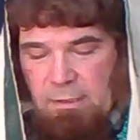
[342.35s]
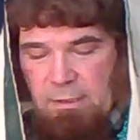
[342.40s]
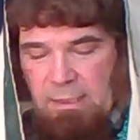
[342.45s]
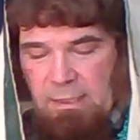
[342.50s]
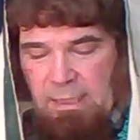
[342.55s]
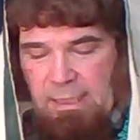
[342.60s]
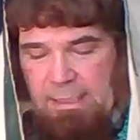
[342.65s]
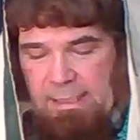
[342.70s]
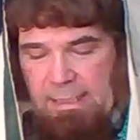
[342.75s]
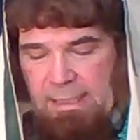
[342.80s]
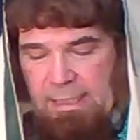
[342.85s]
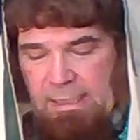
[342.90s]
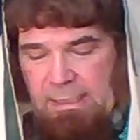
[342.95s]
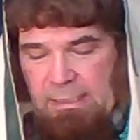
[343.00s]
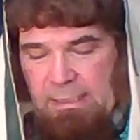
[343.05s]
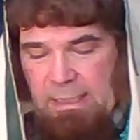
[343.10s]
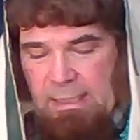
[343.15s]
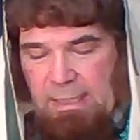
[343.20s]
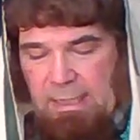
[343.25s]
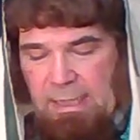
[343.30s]
it
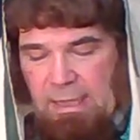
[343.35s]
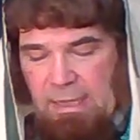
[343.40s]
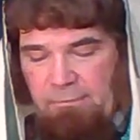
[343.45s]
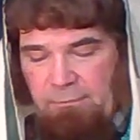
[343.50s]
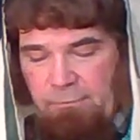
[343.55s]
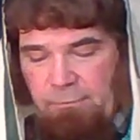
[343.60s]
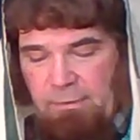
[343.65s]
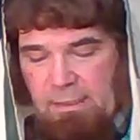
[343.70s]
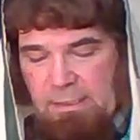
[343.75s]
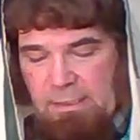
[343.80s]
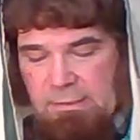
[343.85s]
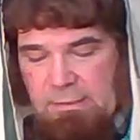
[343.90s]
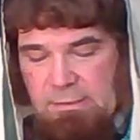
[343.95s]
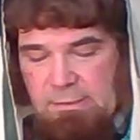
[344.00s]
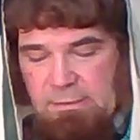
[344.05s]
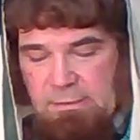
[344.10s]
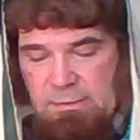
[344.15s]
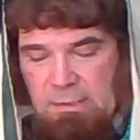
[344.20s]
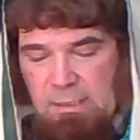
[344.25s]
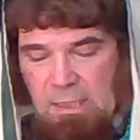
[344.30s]
in Ephrat,
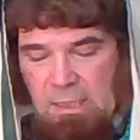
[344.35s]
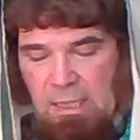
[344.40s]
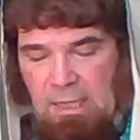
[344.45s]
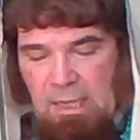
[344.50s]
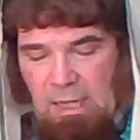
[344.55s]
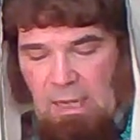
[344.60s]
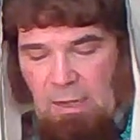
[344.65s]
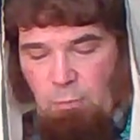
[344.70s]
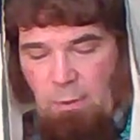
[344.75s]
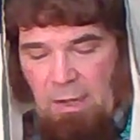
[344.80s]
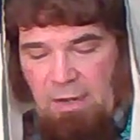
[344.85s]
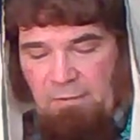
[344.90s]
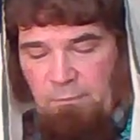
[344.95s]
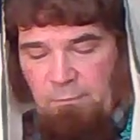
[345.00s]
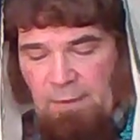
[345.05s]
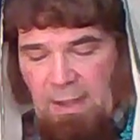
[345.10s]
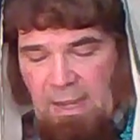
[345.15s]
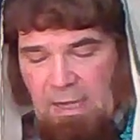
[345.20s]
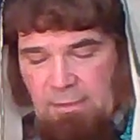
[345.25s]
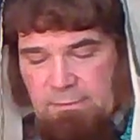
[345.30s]
and we
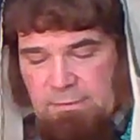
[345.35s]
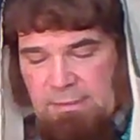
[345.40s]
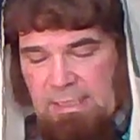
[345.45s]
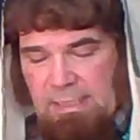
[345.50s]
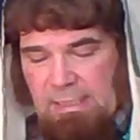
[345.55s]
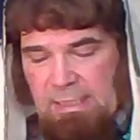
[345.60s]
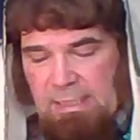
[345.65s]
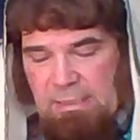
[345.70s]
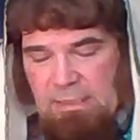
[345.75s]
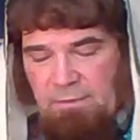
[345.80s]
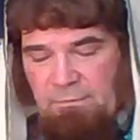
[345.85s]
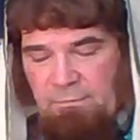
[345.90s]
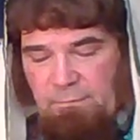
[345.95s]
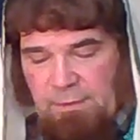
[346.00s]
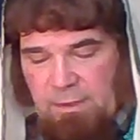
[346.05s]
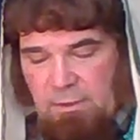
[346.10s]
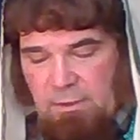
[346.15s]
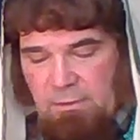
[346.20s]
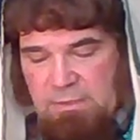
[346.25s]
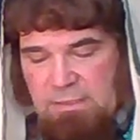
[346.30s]
found it in the
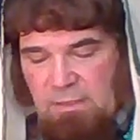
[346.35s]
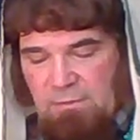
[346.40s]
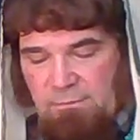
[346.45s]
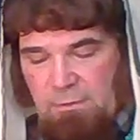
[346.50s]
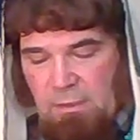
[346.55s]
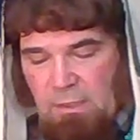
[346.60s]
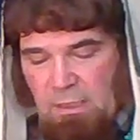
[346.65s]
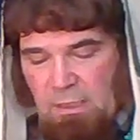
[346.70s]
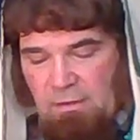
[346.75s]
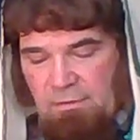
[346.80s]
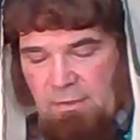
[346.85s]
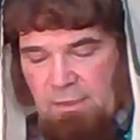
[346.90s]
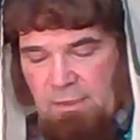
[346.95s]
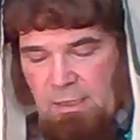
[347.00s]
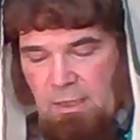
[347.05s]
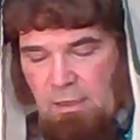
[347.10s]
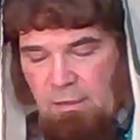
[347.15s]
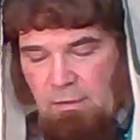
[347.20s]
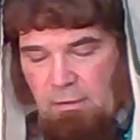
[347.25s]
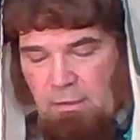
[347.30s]
fields of
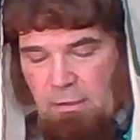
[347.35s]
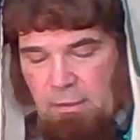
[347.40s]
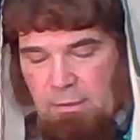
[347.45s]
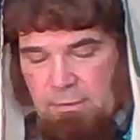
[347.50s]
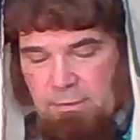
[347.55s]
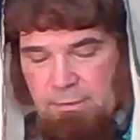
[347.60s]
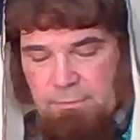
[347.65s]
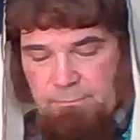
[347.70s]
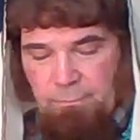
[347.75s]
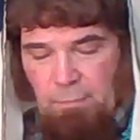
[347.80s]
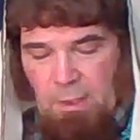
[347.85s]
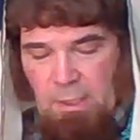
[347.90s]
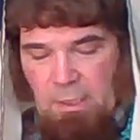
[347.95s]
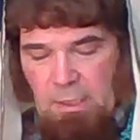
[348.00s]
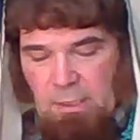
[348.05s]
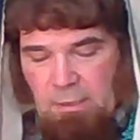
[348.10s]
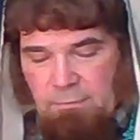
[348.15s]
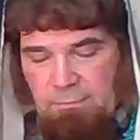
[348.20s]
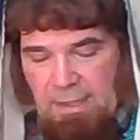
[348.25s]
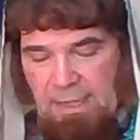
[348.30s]
uh,
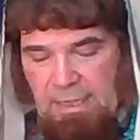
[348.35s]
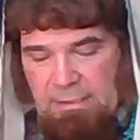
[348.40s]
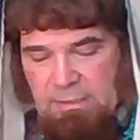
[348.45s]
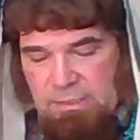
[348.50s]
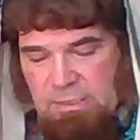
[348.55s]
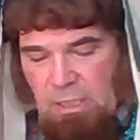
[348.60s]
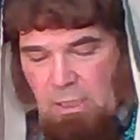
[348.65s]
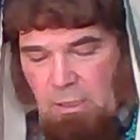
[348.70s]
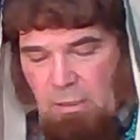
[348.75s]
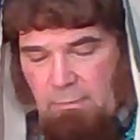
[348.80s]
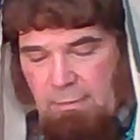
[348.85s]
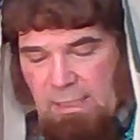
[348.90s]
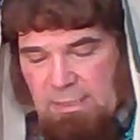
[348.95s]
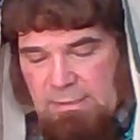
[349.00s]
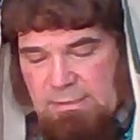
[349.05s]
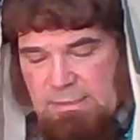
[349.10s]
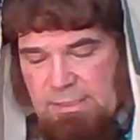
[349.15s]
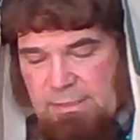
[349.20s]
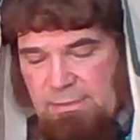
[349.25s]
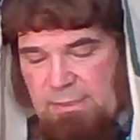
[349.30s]
Let go
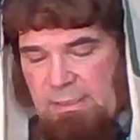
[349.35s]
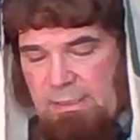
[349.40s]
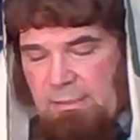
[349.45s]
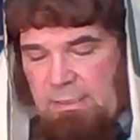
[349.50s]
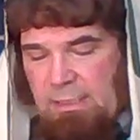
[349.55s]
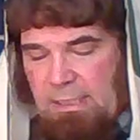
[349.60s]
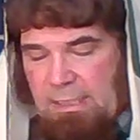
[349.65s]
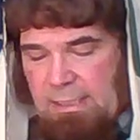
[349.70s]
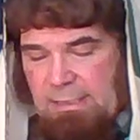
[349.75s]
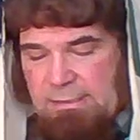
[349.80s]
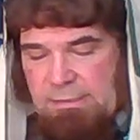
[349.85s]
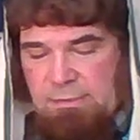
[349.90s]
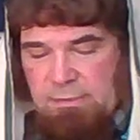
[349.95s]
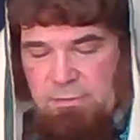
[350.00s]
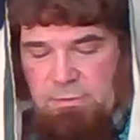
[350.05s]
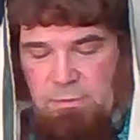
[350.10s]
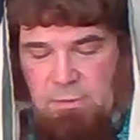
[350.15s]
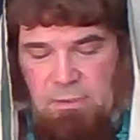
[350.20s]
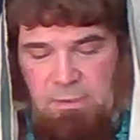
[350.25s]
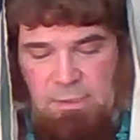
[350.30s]
into the, his
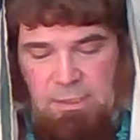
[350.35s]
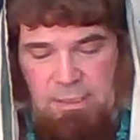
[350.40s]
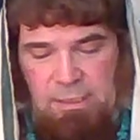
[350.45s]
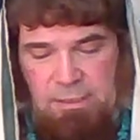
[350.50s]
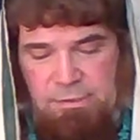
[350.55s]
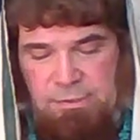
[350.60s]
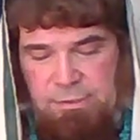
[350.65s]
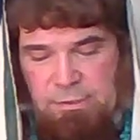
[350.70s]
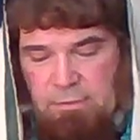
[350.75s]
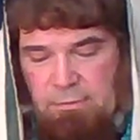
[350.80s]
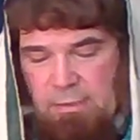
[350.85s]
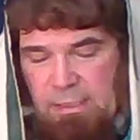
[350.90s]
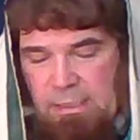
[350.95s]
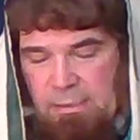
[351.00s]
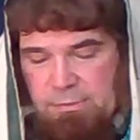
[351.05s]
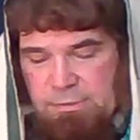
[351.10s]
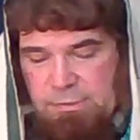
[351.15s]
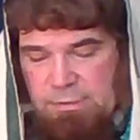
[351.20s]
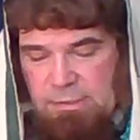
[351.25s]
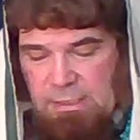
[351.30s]
Yeshua
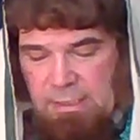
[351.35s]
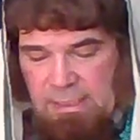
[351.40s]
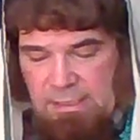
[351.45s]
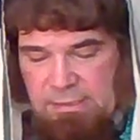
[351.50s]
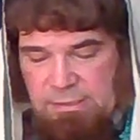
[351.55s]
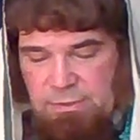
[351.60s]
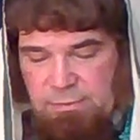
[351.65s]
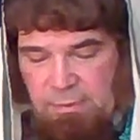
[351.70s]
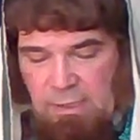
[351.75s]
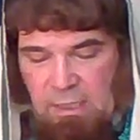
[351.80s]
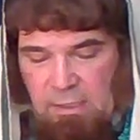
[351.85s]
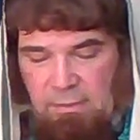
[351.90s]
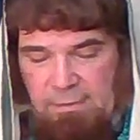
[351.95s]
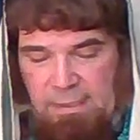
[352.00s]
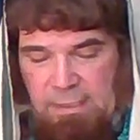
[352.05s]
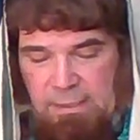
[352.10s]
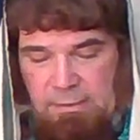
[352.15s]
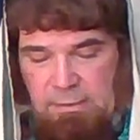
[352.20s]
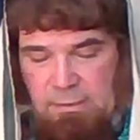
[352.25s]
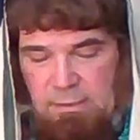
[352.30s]
El Shaddai's
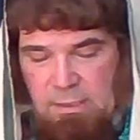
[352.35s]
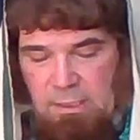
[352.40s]
dwelling.